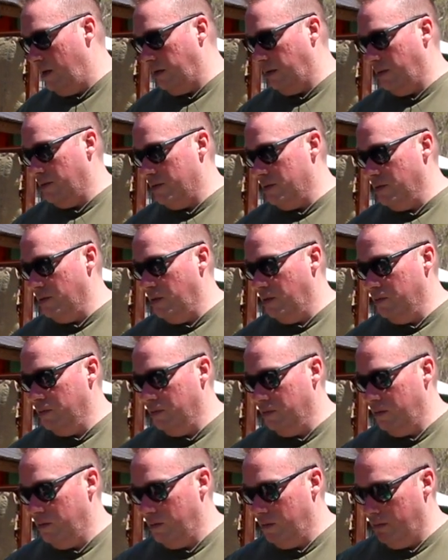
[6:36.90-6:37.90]
There's
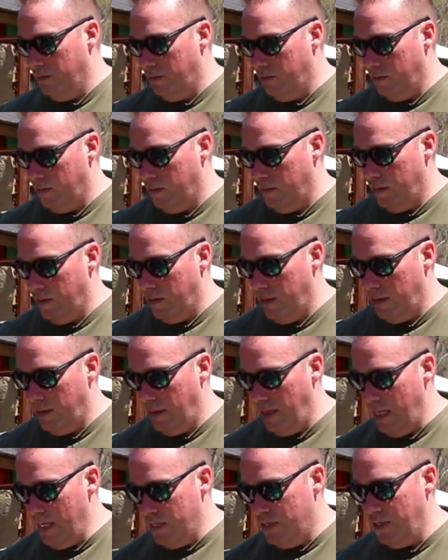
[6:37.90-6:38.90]
no
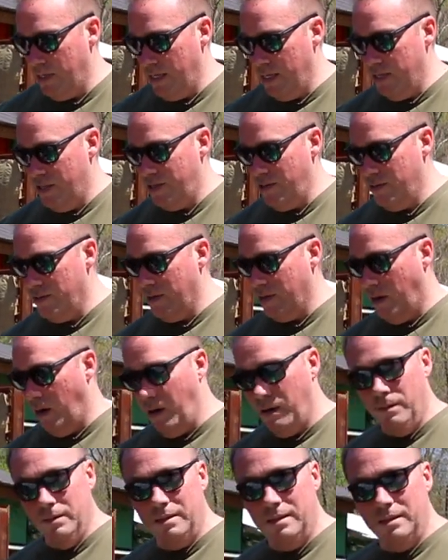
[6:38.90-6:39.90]
engine issues at
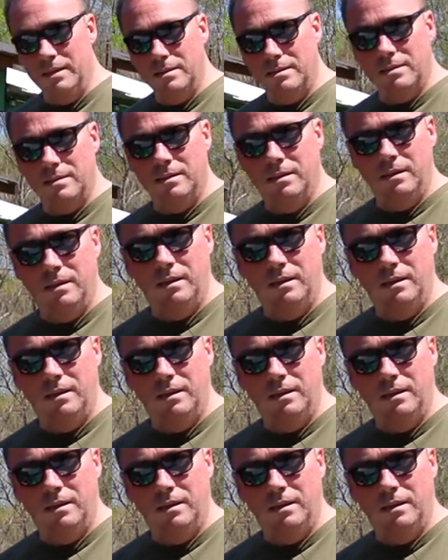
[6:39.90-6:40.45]
all with this.